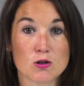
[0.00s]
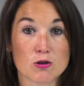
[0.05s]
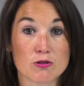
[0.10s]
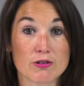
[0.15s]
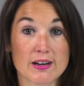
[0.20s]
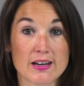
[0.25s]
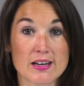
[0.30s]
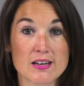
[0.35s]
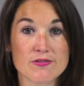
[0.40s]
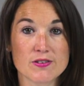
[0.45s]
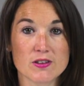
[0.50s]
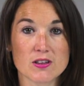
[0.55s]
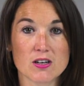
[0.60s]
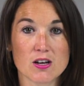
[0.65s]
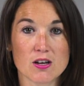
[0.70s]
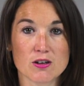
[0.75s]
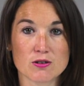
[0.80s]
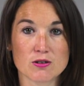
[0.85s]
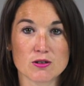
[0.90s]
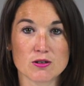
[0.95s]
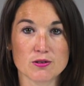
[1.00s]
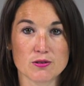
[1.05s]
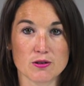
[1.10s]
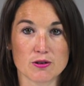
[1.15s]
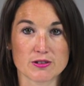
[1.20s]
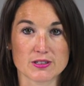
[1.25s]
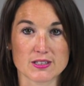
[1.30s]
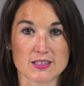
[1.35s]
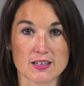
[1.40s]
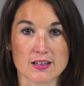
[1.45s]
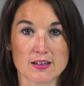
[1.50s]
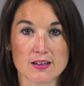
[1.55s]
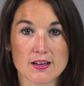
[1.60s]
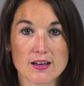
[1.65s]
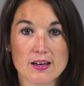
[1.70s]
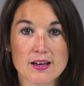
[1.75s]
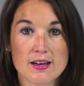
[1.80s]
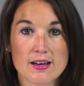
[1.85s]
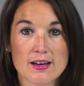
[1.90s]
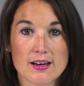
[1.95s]
or even the local authority,
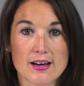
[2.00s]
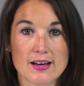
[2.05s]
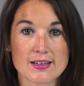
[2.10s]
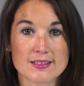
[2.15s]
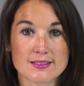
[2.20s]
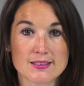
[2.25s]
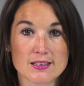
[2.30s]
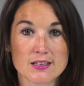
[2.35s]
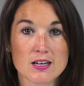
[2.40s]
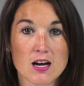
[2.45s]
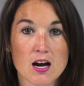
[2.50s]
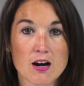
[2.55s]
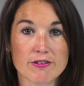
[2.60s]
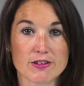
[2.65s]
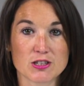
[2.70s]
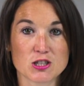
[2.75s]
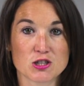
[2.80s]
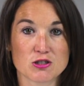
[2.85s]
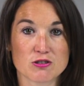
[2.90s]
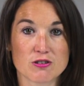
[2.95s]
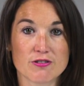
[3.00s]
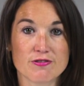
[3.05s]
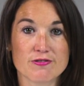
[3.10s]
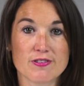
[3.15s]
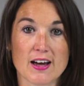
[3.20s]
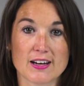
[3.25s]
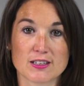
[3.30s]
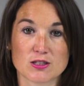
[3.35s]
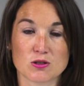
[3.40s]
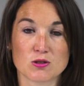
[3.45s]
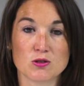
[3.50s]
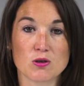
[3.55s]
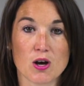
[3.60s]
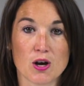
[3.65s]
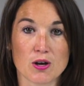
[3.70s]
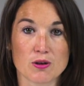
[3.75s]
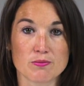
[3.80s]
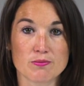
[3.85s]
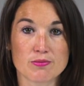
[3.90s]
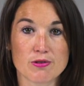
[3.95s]
it is encouraged to reflect on your
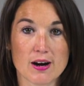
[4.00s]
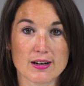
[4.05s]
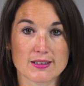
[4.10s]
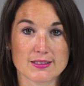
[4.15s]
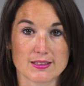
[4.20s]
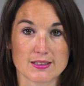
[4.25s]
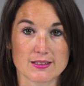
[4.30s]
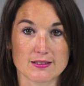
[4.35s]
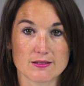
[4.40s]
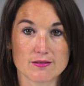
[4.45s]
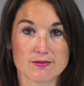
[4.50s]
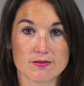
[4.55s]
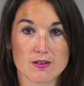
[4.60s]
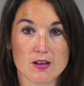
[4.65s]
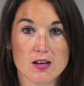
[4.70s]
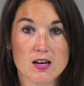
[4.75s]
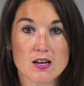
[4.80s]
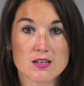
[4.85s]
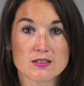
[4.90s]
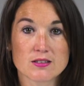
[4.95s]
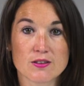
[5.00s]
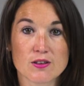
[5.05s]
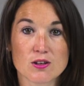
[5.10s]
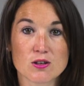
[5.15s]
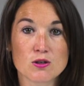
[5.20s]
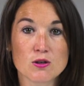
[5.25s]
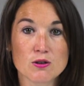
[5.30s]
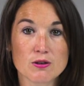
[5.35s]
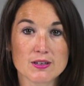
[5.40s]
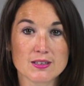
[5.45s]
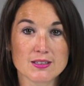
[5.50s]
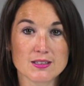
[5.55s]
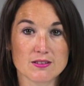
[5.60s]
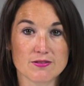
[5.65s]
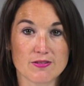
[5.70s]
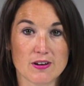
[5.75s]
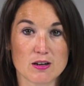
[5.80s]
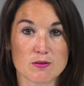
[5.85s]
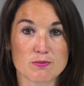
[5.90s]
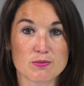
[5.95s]
own practice so that you can
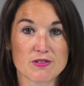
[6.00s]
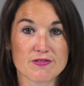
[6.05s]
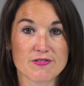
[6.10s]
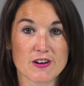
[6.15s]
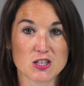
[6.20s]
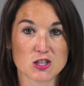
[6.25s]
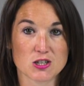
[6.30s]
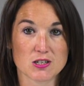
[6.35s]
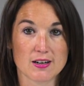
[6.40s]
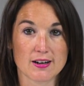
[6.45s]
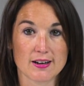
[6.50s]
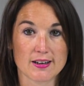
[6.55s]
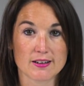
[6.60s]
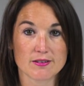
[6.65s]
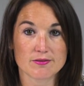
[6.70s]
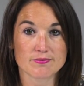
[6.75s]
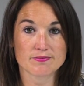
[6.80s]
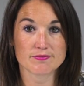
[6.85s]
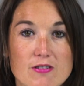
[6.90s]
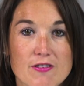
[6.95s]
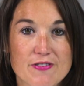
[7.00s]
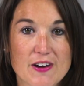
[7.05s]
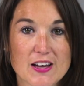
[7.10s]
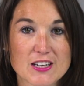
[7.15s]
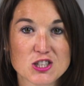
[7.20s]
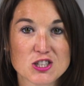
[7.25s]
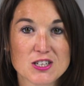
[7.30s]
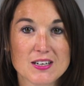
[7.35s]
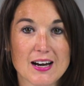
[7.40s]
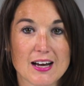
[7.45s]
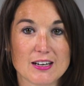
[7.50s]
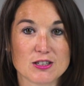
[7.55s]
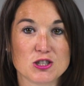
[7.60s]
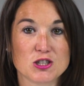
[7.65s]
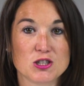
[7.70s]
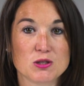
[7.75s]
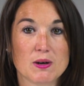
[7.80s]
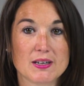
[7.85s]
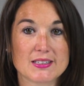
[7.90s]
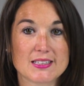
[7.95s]
develop professionally. Reflection allows you
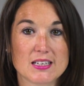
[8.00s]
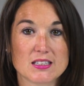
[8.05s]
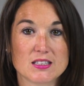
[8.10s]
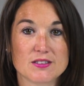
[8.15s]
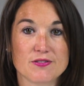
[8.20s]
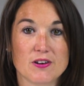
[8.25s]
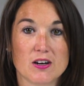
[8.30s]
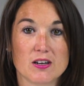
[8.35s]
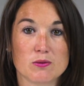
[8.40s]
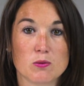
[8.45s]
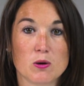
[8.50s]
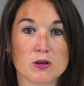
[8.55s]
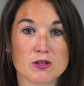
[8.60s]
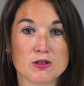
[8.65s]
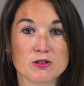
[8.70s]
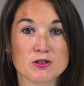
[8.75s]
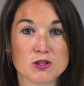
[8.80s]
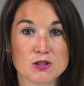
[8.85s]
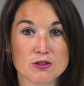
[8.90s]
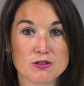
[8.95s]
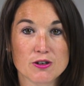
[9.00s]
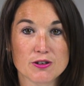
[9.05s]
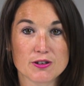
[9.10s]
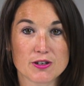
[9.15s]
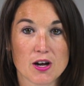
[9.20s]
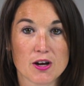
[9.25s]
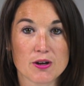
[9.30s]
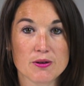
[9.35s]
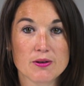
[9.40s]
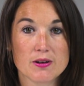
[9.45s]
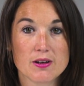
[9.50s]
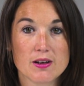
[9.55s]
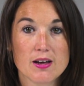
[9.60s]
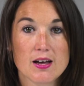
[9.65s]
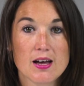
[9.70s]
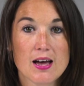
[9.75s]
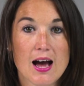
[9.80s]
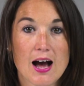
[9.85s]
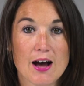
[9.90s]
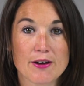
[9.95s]
to identify what you do not know,
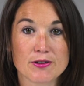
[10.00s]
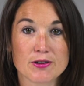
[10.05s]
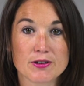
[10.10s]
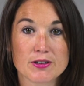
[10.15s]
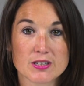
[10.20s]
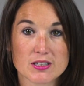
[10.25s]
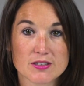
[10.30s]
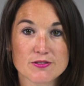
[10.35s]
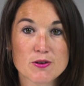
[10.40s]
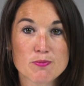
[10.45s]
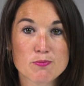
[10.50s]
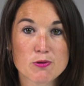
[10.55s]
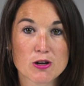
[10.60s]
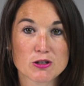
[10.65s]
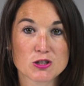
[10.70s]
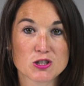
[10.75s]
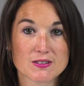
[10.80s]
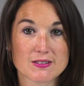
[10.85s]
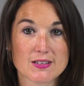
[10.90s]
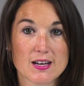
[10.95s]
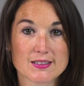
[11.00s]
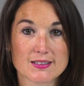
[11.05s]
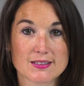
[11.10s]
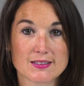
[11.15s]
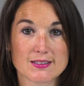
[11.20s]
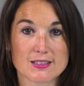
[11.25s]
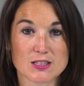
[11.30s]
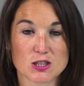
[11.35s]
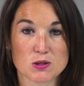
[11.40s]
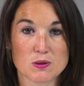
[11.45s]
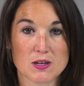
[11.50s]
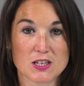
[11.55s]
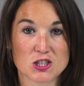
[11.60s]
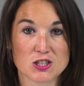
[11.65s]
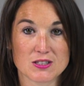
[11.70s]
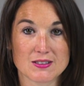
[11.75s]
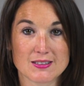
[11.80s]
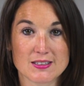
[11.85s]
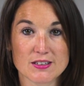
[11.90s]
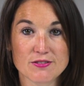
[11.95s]
how you could have approached certain
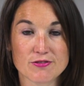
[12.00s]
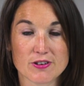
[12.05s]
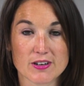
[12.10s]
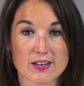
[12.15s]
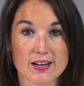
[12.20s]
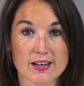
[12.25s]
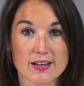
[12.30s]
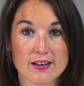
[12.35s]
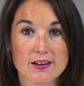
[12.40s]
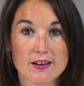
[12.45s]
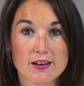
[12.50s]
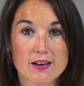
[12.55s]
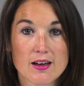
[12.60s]
situations differently,